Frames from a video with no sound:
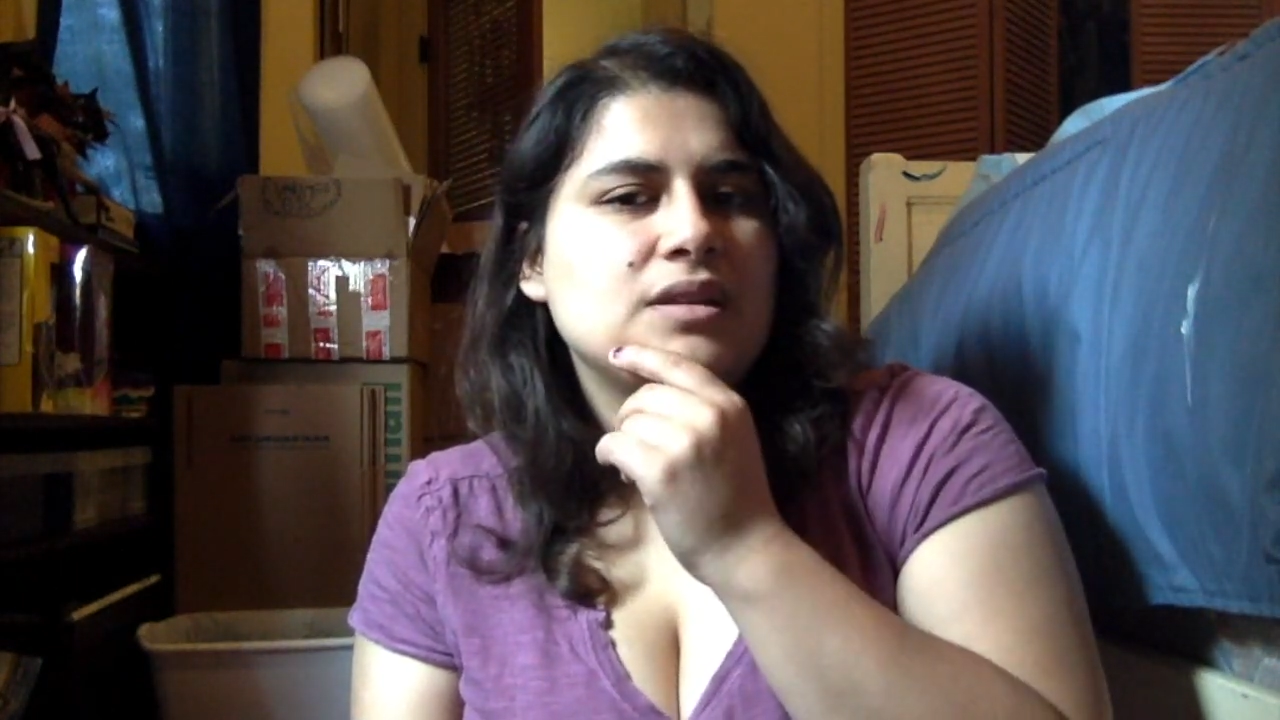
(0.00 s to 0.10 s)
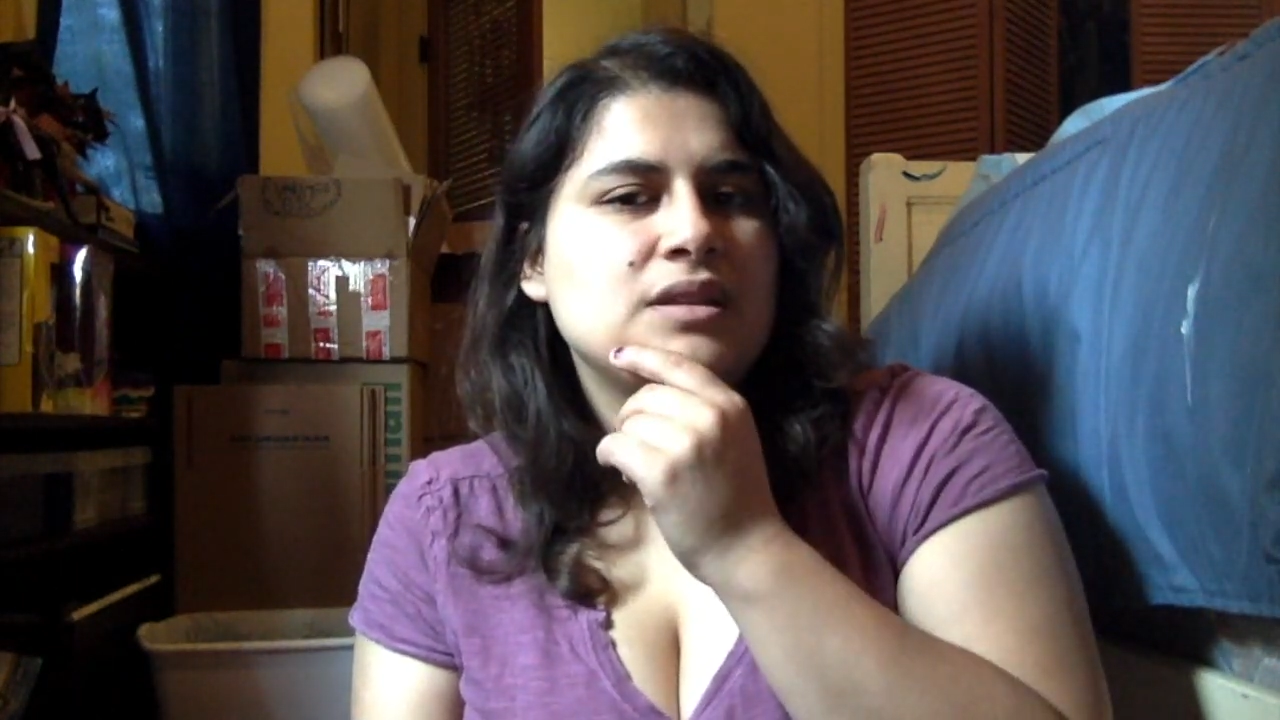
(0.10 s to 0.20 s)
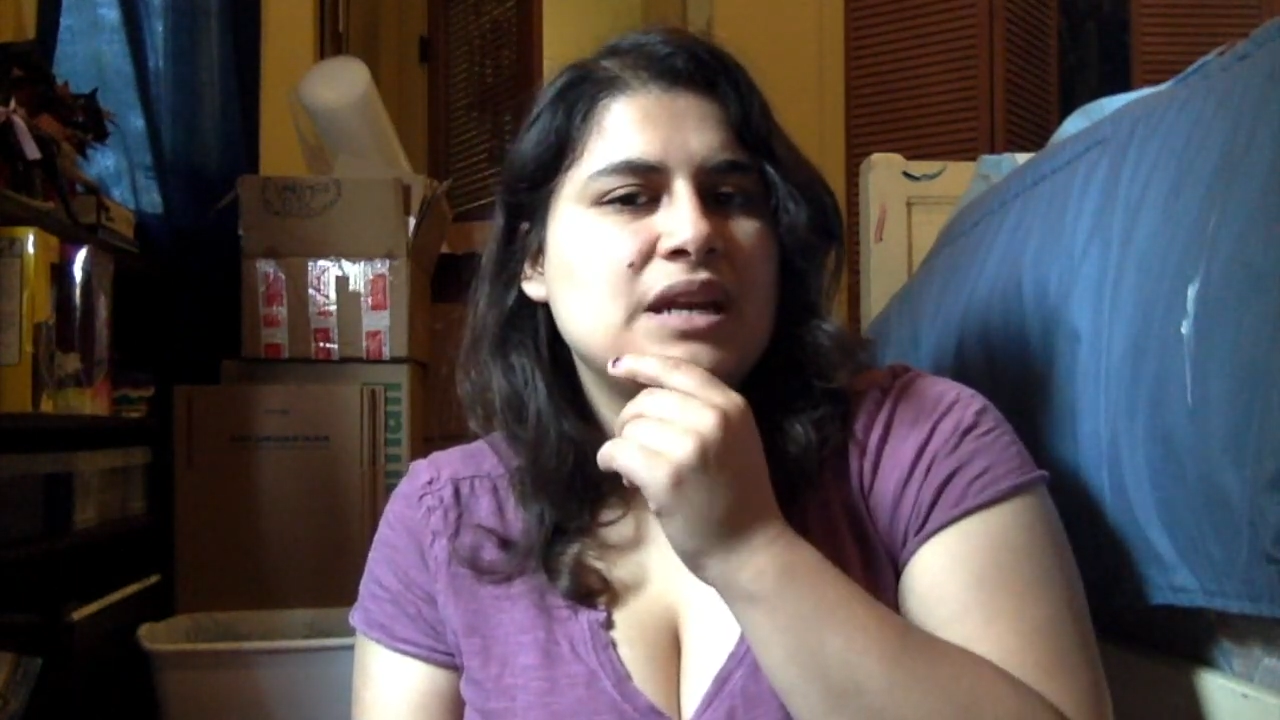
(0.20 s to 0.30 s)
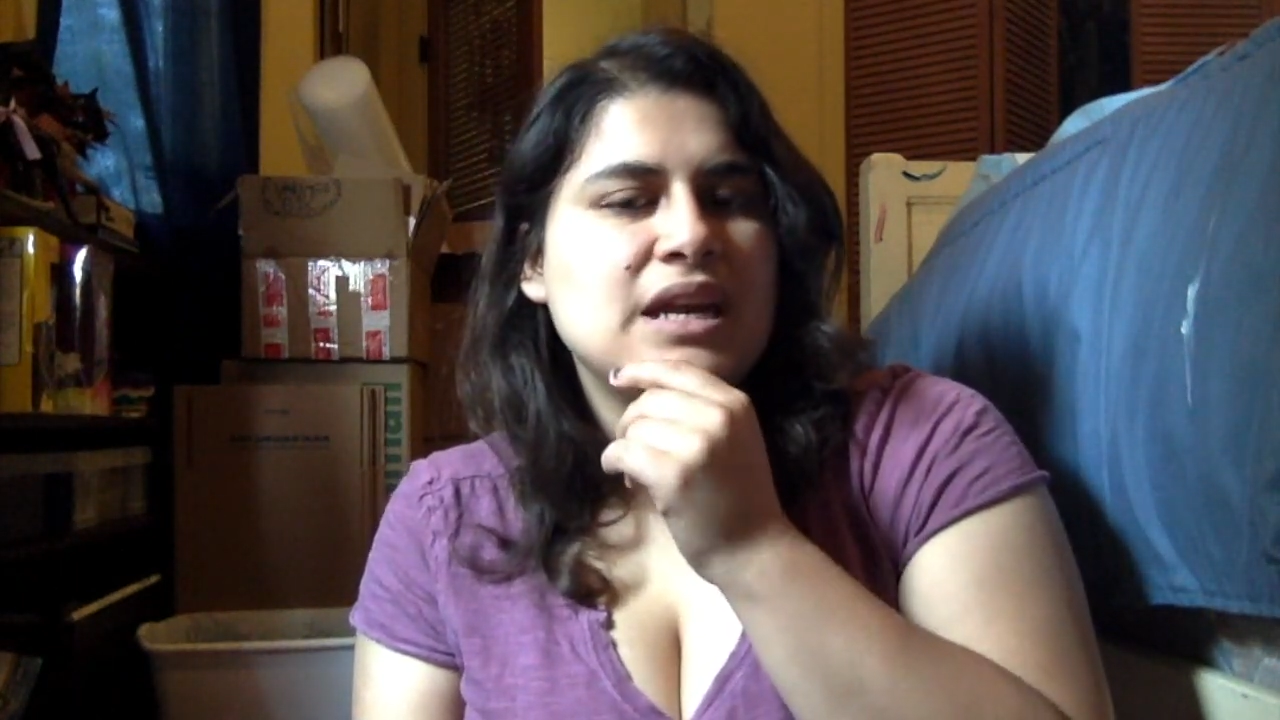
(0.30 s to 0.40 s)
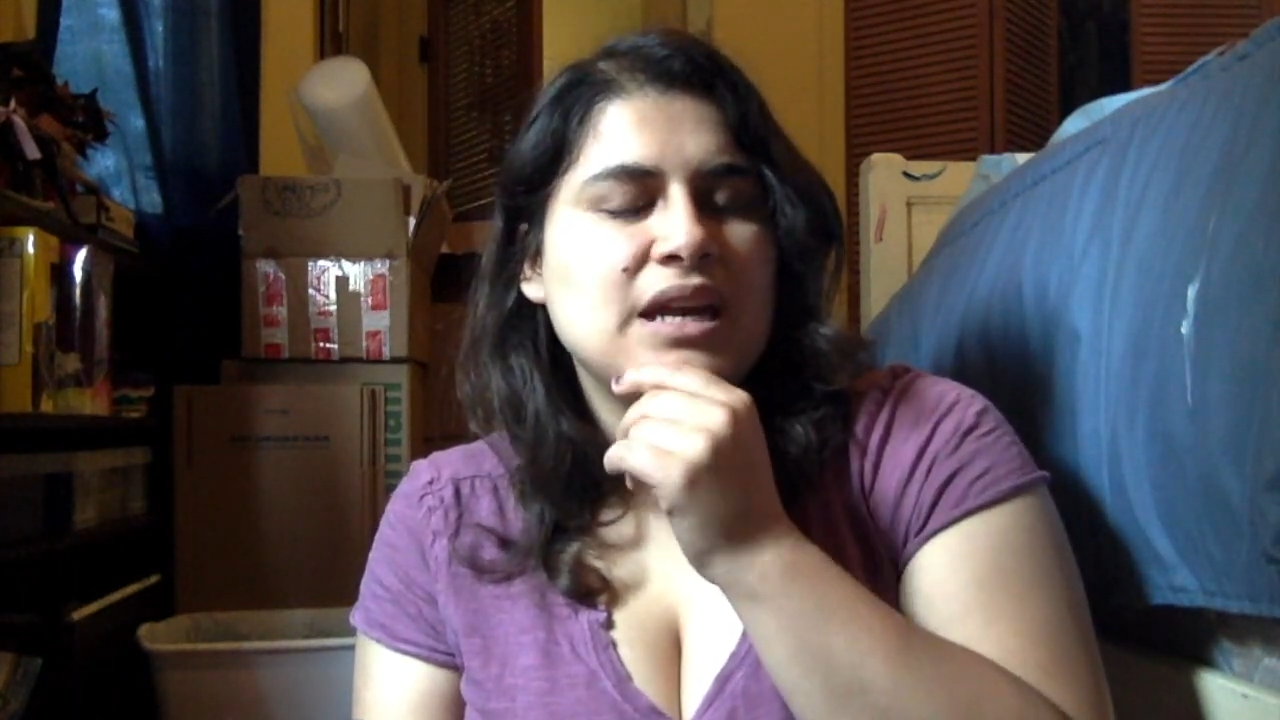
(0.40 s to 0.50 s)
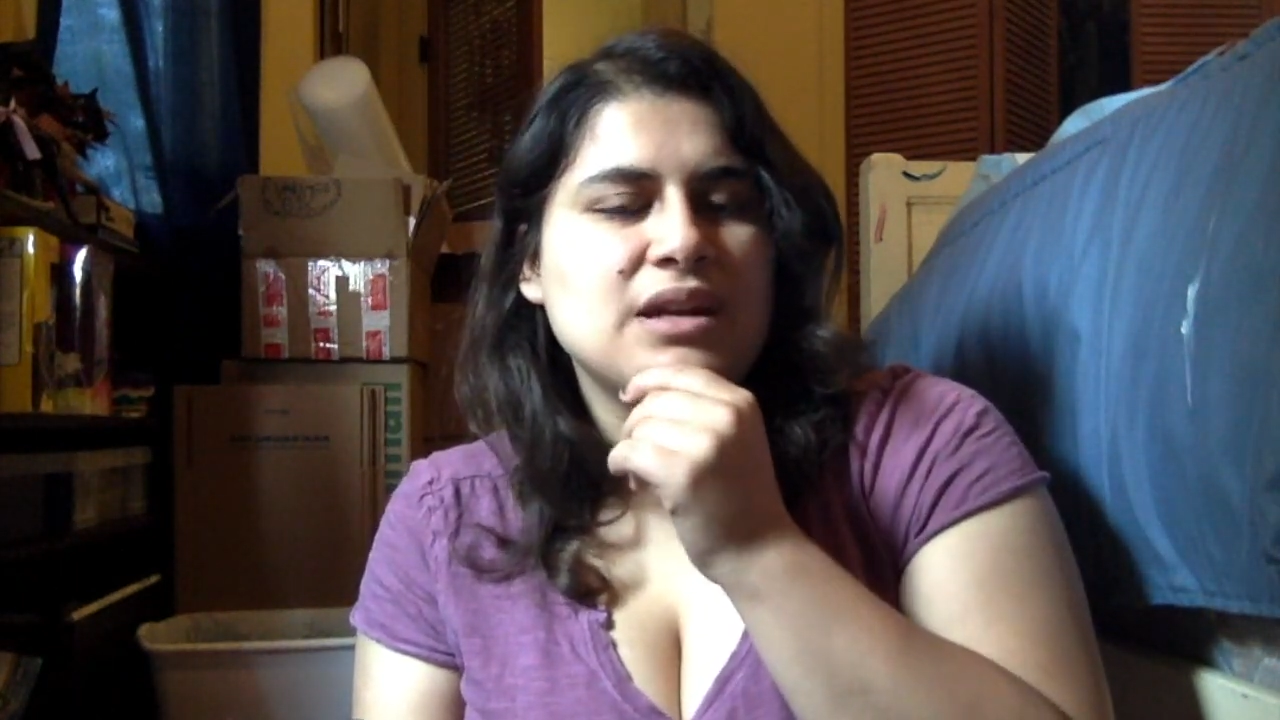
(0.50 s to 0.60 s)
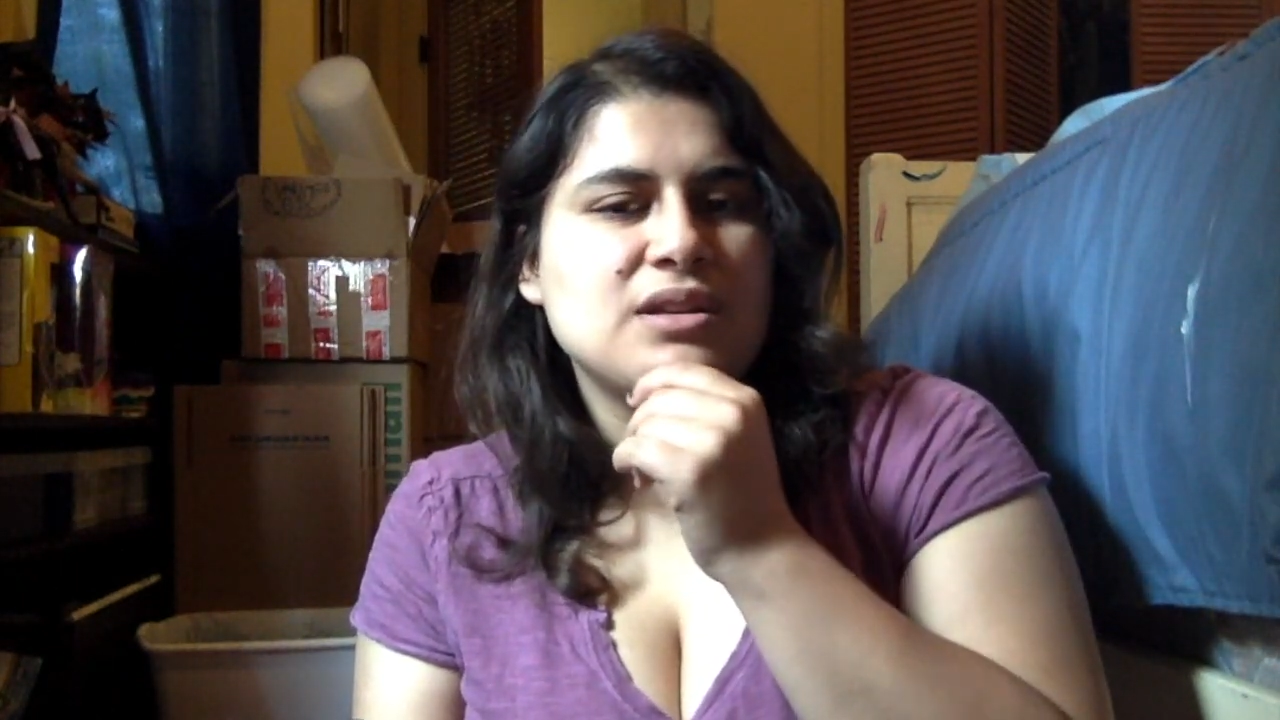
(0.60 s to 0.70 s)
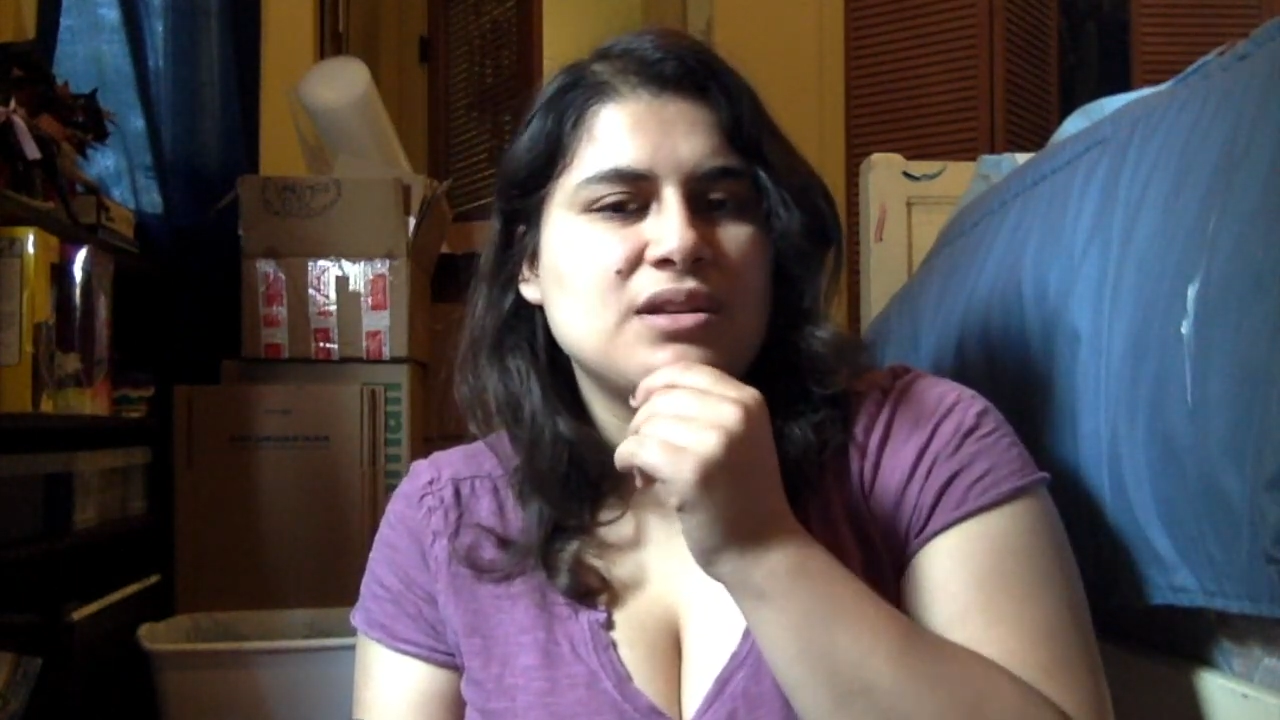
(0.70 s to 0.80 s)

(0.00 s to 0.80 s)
That I can,